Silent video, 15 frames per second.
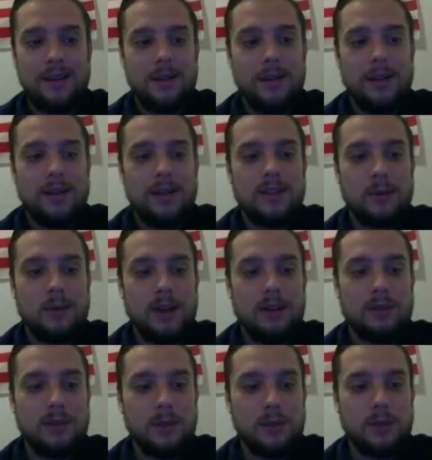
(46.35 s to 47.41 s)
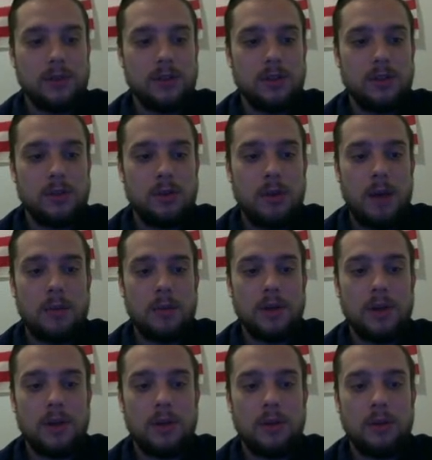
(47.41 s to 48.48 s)
So without further ado, I'm going to
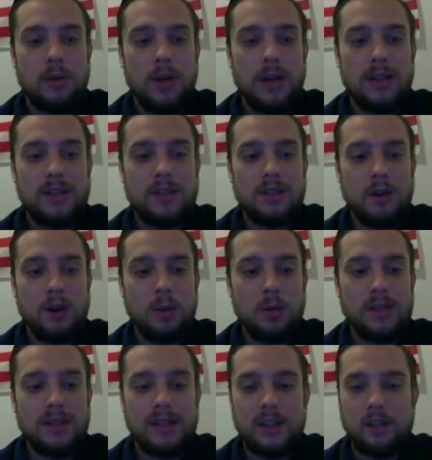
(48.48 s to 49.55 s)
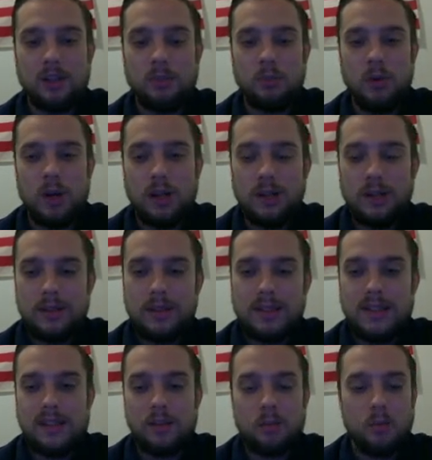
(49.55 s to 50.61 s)
go and start with Section 1.
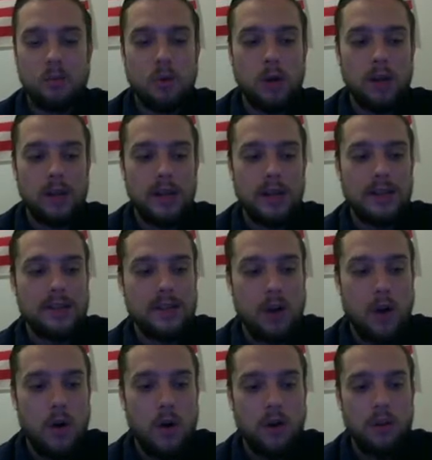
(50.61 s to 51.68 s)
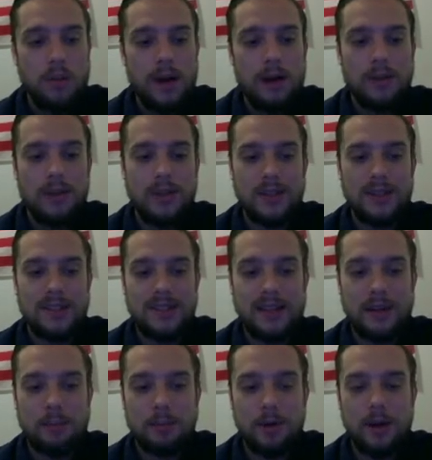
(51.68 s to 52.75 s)
Section 1 is all about the
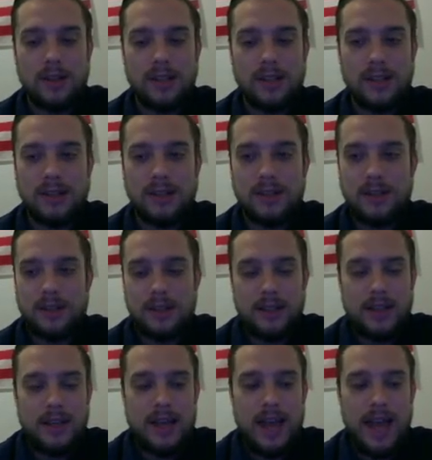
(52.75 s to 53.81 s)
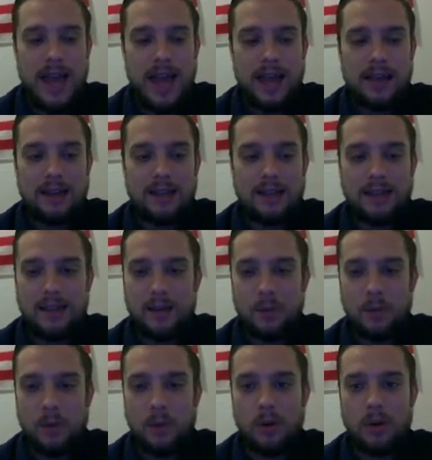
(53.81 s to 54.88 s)
setup process, and
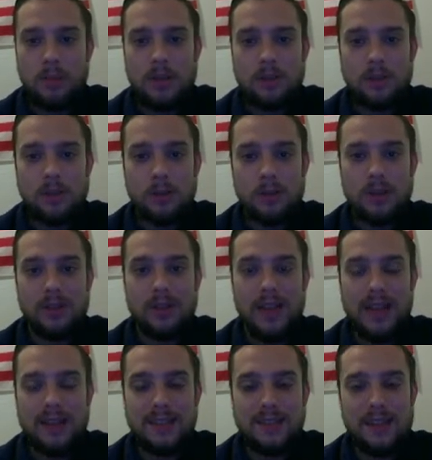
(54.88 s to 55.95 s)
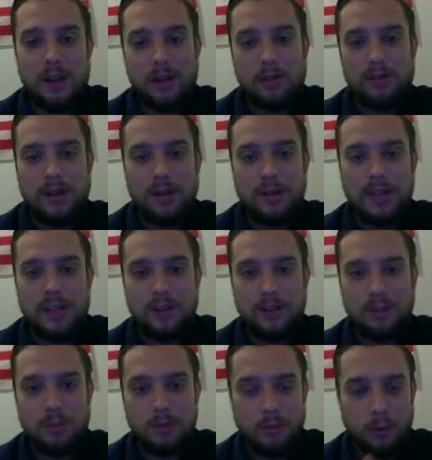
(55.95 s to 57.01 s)
we want to make sure that we lay a solid foundation
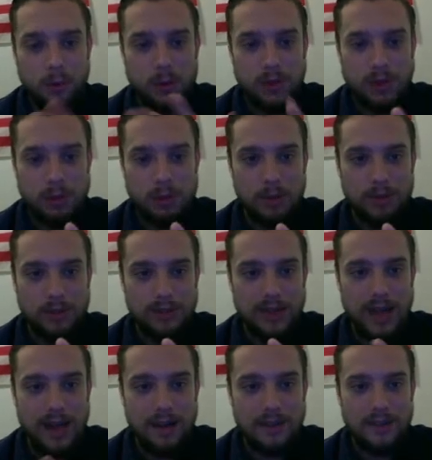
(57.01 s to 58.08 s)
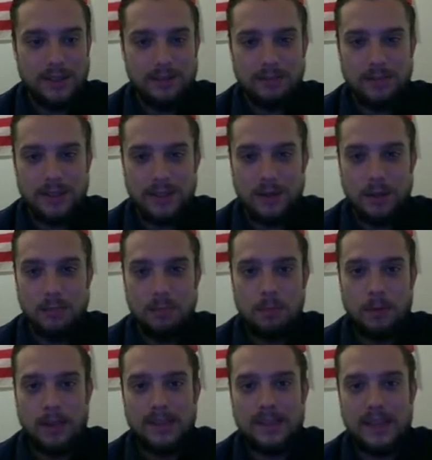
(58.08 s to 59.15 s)
before we start building the house. So
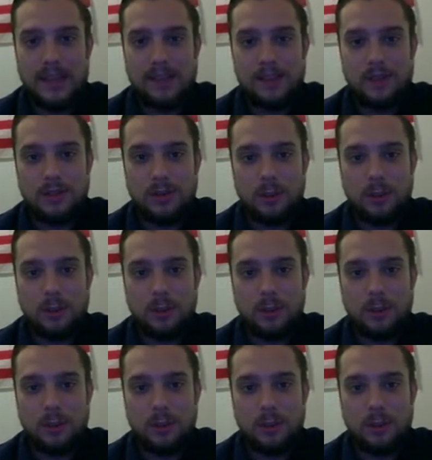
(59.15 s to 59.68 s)
let's head to